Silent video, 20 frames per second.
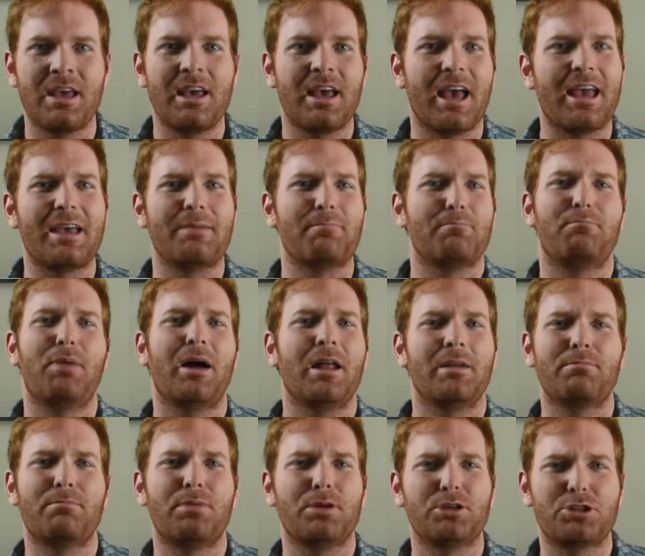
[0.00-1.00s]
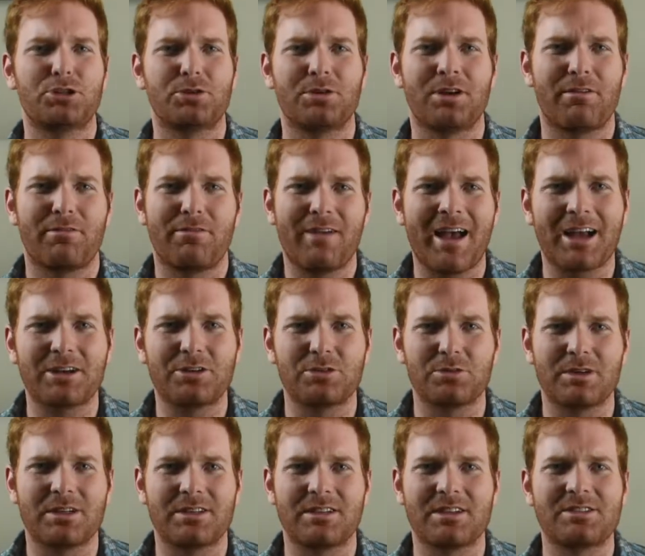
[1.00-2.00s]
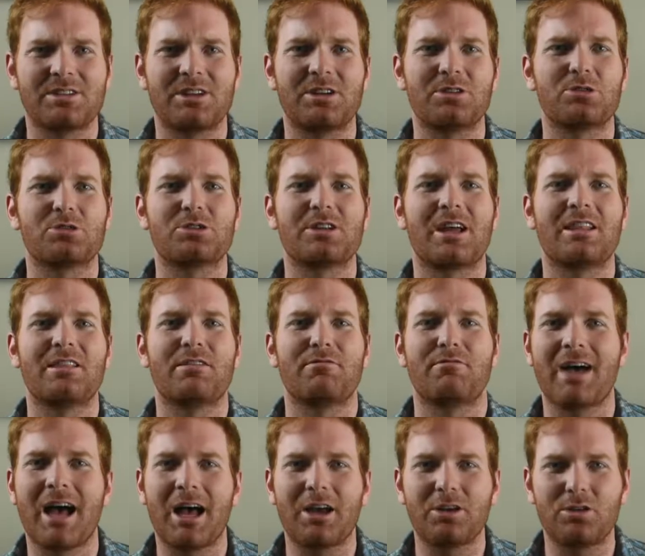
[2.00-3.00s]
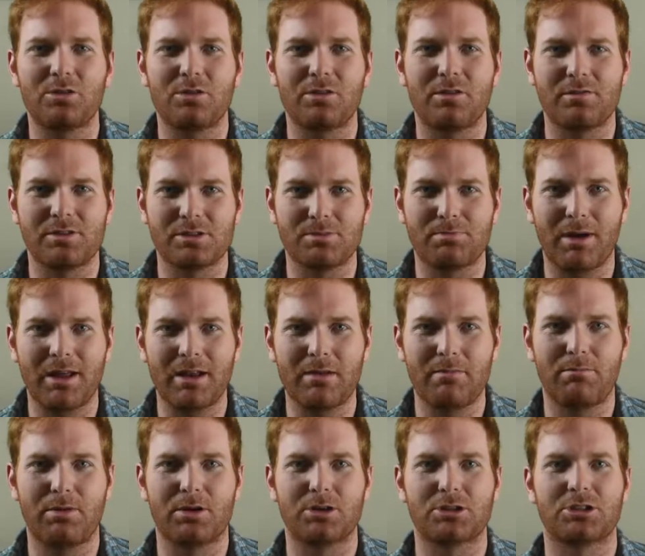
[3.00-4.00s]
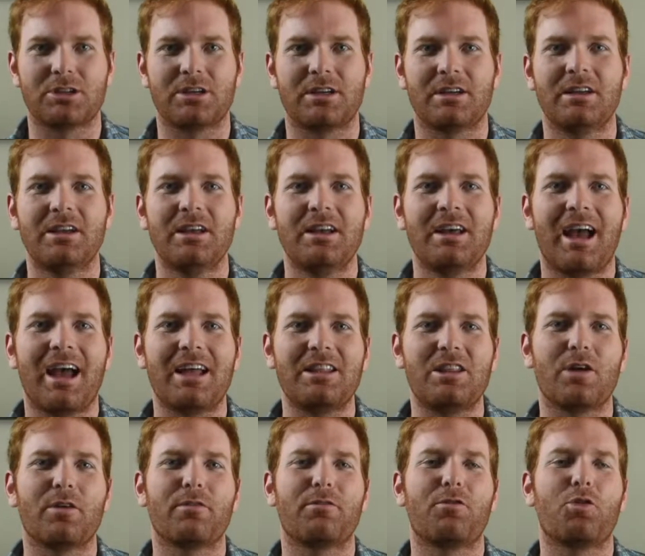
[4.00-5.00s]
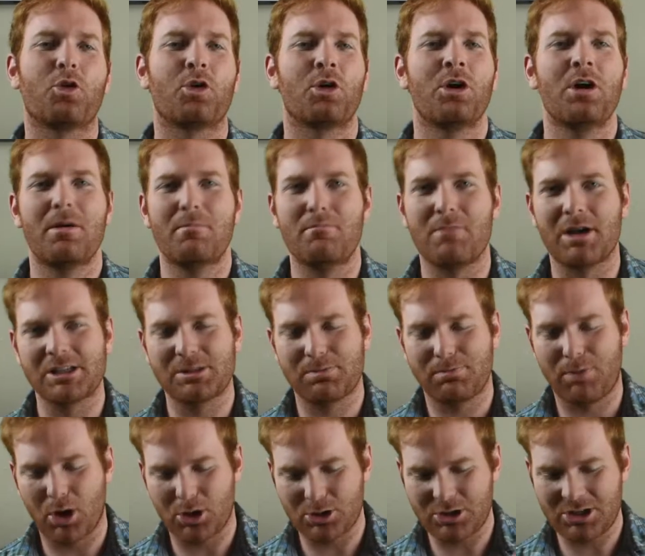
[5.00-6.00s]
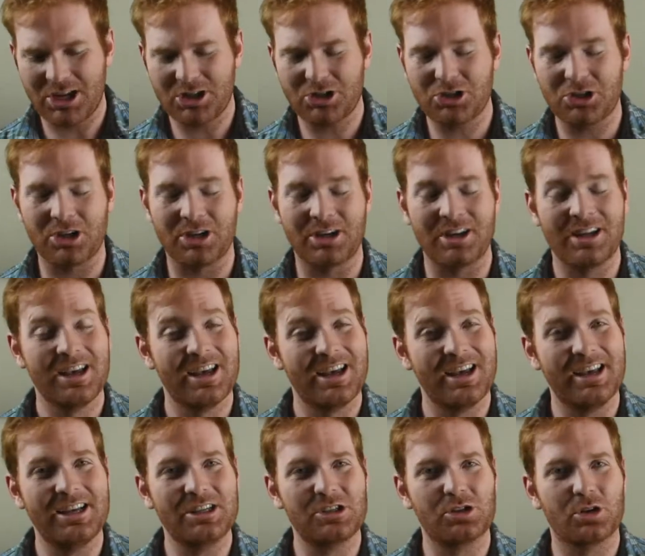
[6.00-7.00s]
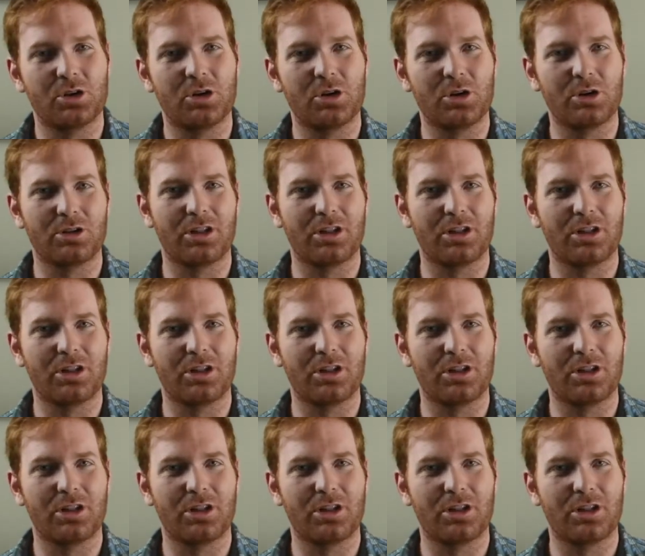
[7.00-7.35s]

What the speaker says: A button pusher in a factory doesn't understand the value of his button pushing, and therefore must partition his or her